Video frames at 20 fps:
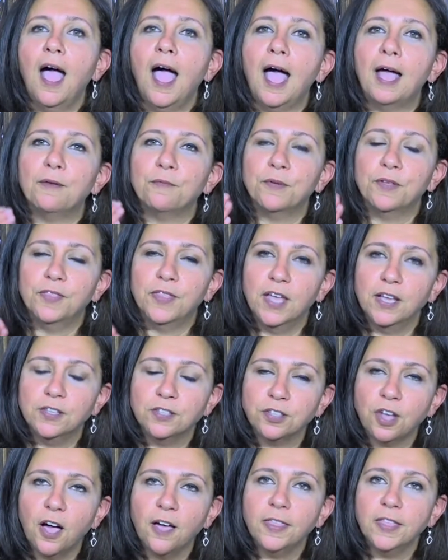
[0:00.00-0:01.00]
And when they
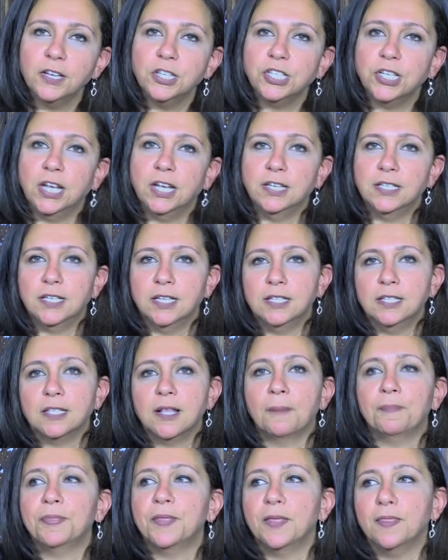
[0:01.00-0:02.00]
saw that Jane did
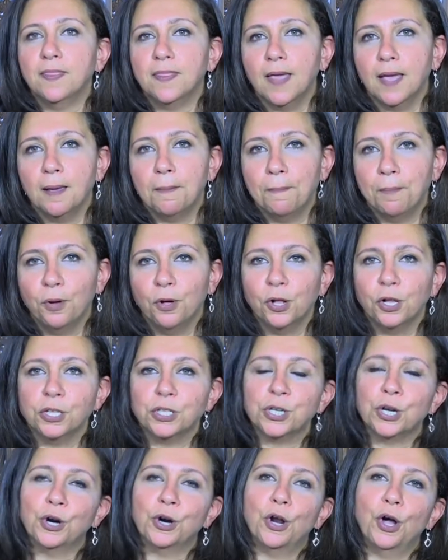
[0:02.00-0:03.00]
something, they
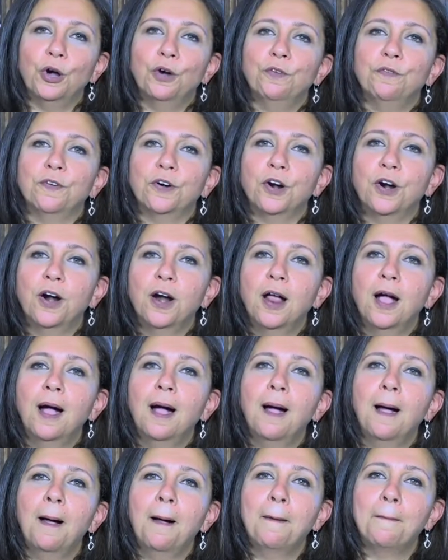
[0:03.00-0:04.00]
pulled her over.
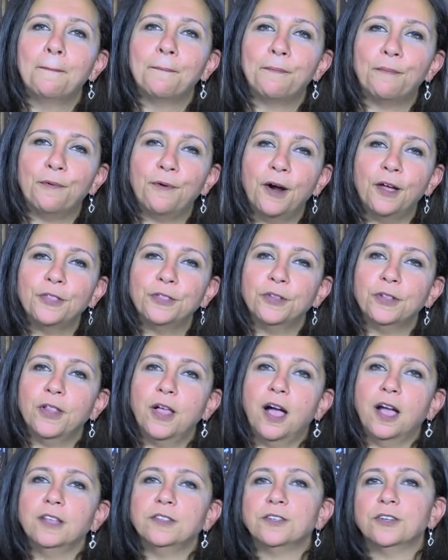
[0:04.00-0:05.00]

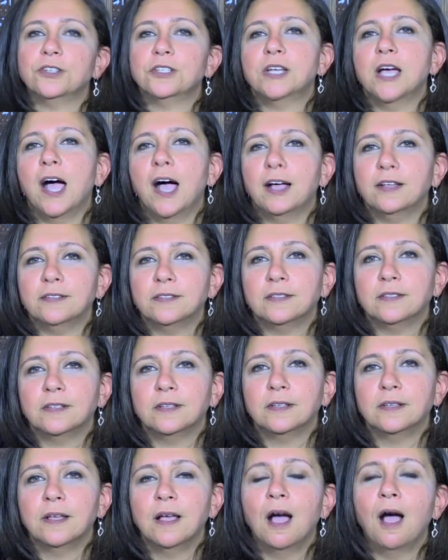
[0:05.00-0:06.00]
Breathalyzer
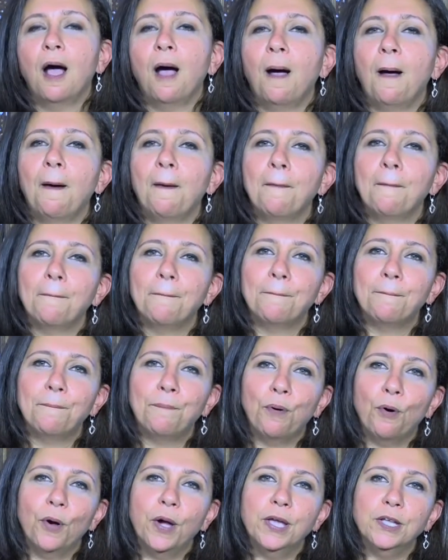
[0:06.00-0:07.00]
test,
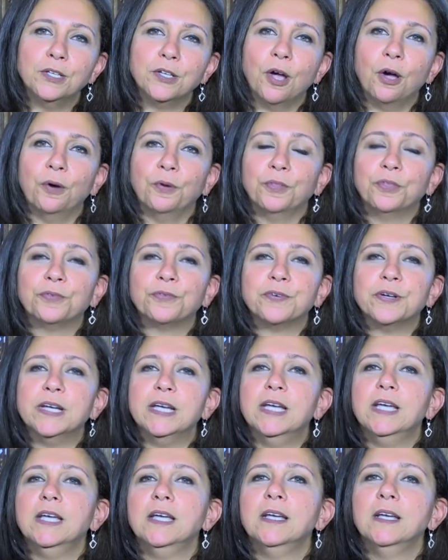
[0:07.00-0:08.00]

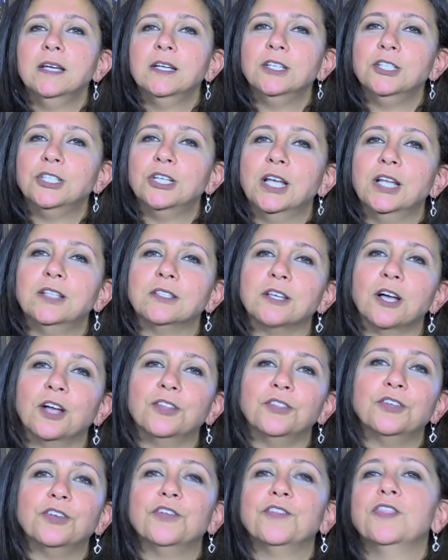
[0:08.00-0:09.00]
0.03. Jane's
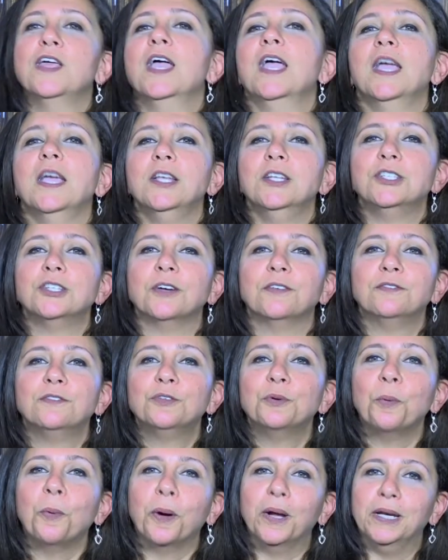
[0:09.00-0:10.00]
under the age of
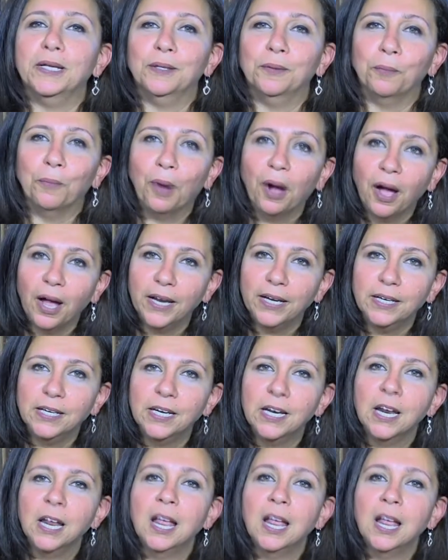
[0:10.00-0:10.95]
21.